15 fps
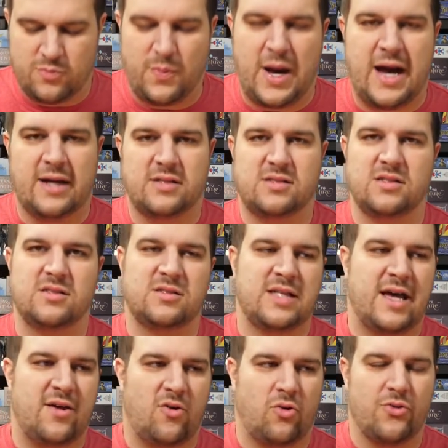boxes
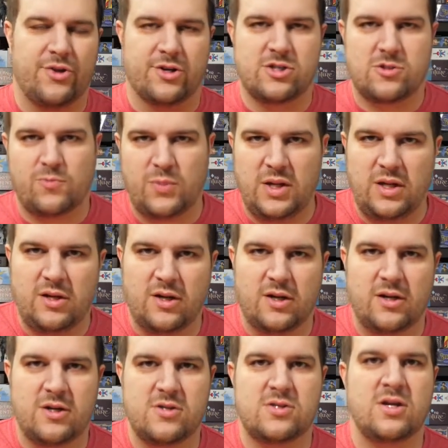that hold their
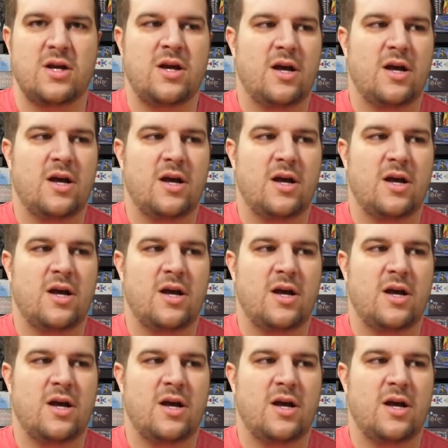speakers.